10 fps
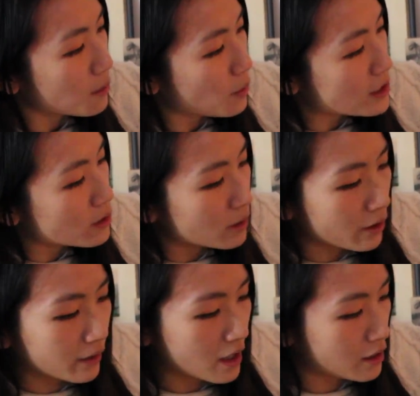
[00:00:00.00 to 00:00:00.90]
When you
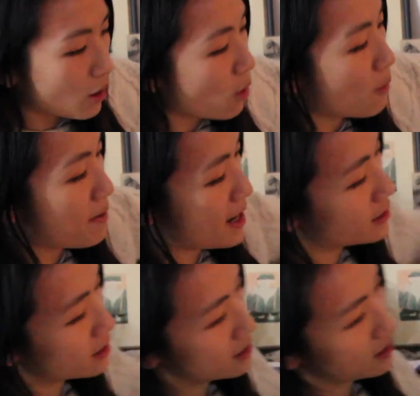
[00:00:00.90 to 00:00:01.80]
look at the whole
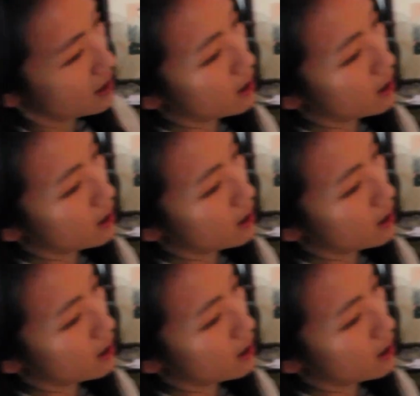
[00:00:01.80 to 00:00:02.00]
page, it